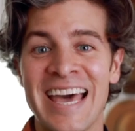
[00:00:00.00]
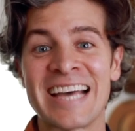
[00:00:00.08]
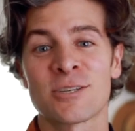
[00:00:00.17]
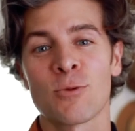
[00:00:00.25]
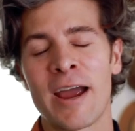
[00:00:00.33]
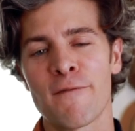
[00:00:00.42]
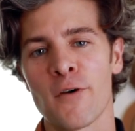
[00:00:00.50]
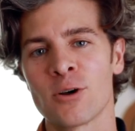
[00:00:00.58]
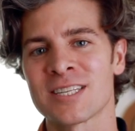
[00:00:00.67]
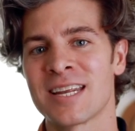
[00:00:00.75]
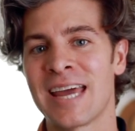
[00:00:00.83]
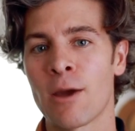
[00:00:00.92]
That's right,
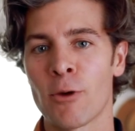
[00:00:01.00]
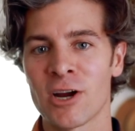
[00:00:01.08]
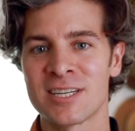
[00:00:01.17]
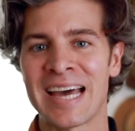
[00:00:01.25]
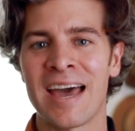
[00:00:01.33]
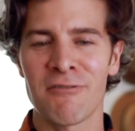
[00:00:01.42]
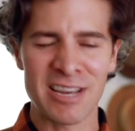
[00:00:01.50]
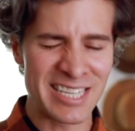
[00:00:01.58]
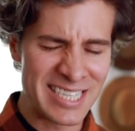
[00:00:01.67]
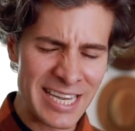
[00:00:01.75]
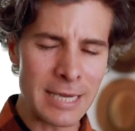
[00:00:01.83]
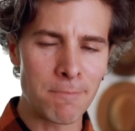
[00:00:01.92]
folks. Today we are diving
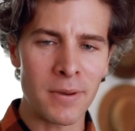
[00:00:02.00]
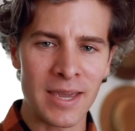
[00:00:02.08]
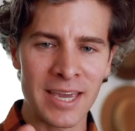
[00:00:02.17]
deep